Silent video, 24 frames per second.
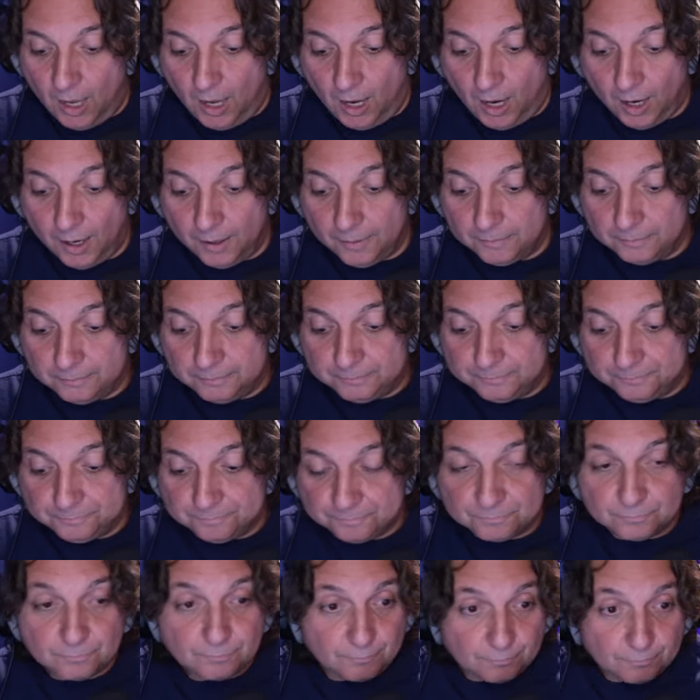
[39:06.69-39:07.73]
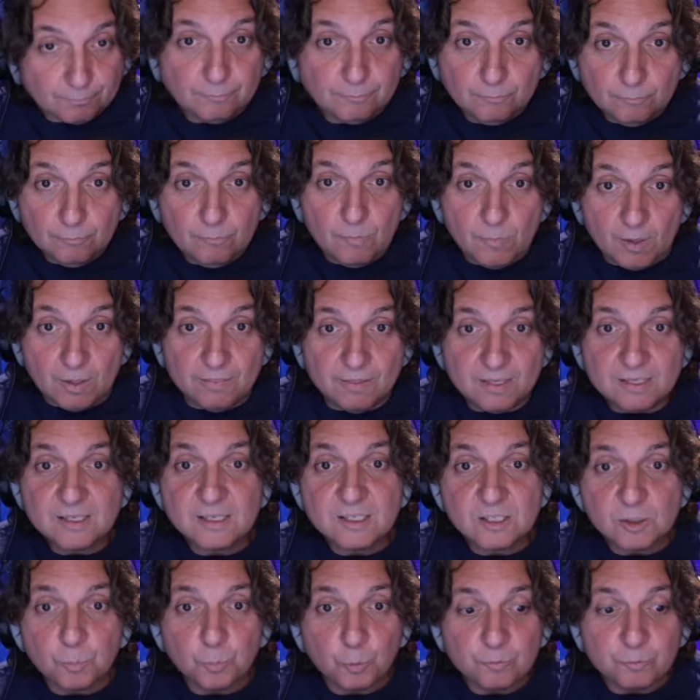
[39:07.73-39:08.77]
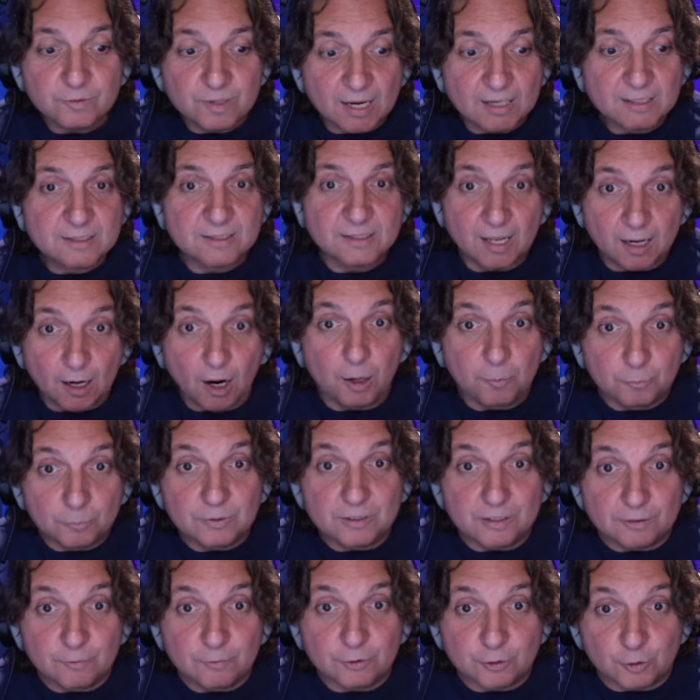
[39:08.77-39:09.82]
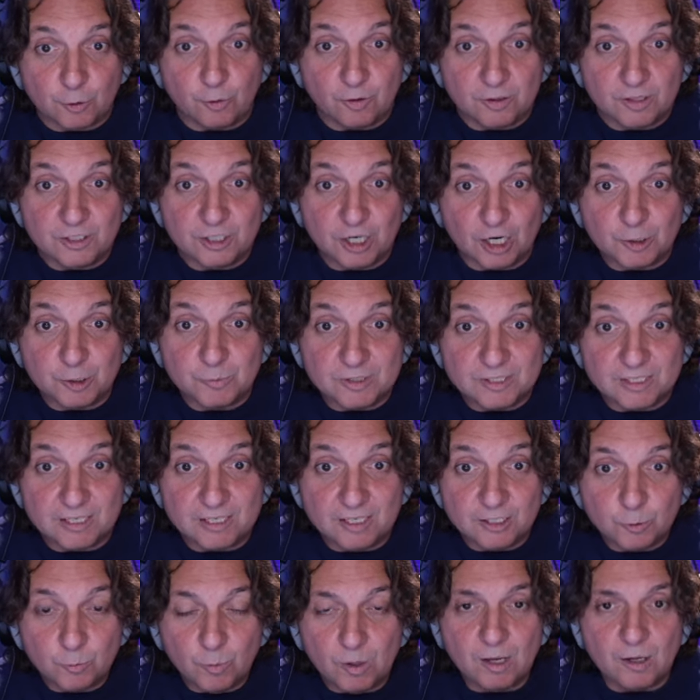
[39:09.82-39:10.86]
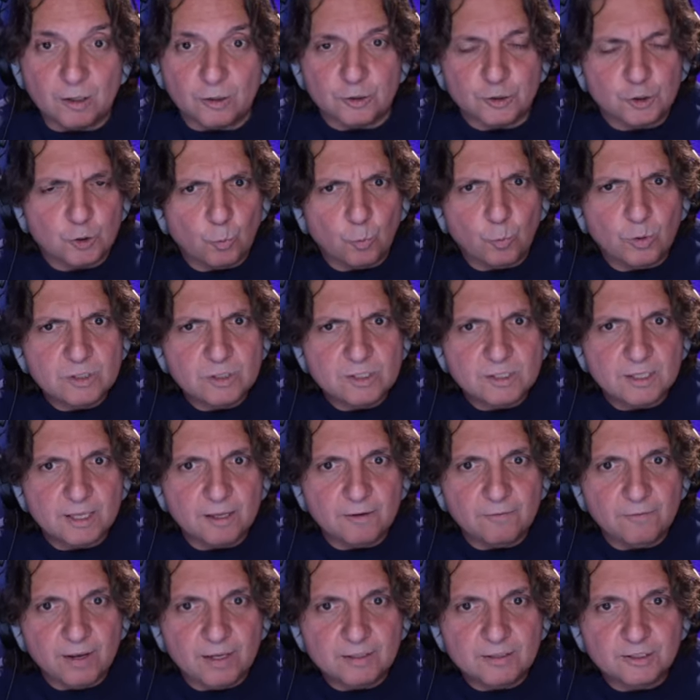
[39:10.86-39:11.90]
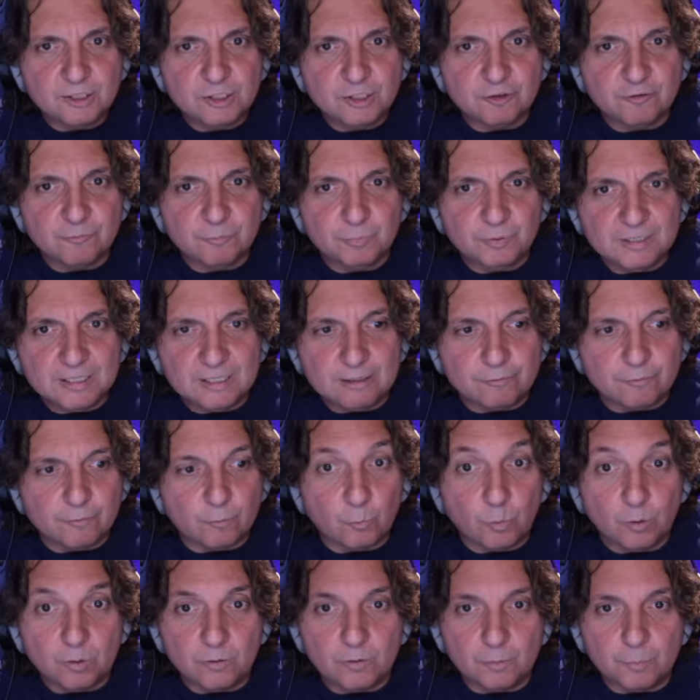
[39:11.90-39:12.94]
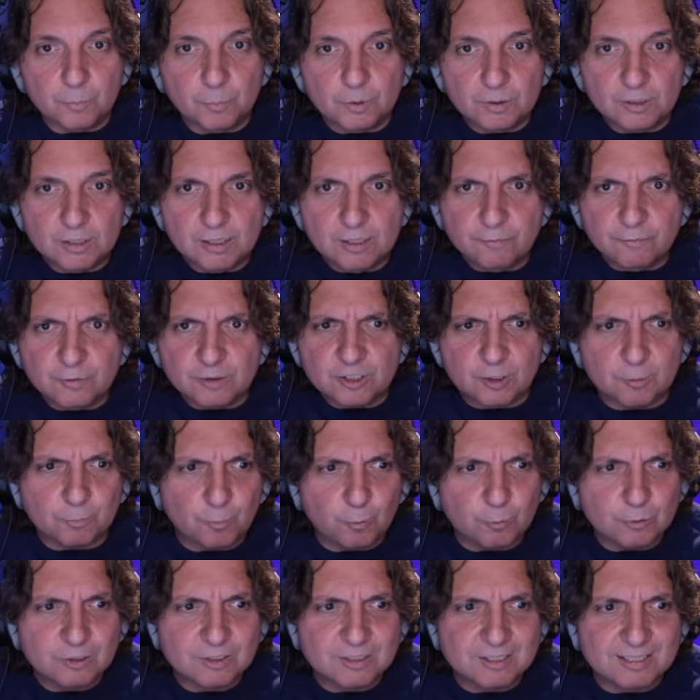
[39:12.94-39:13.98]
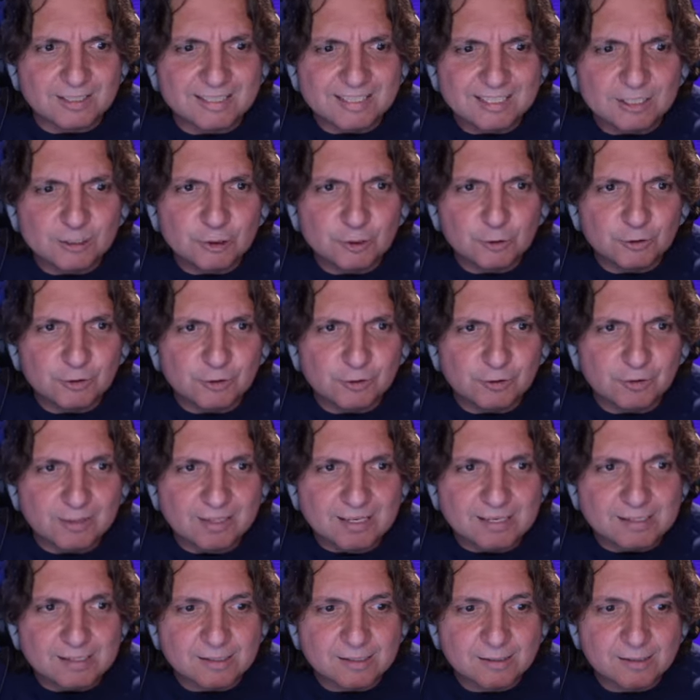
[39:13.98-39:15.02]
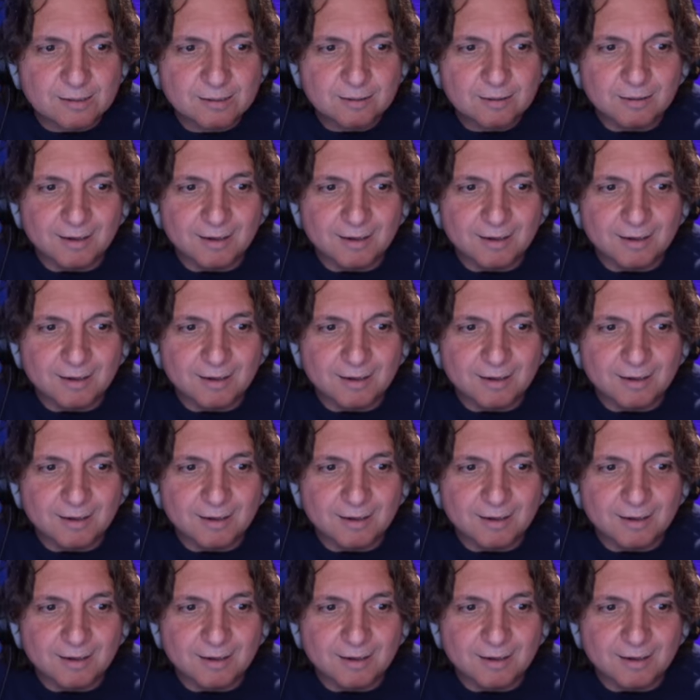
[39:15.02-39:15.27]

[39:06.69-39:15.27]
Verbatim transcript: Um, this is a proof text that unbelievers go to the judgment seat as well. So what's the advantage of belief? Well, the belief is supposed to lead you to this.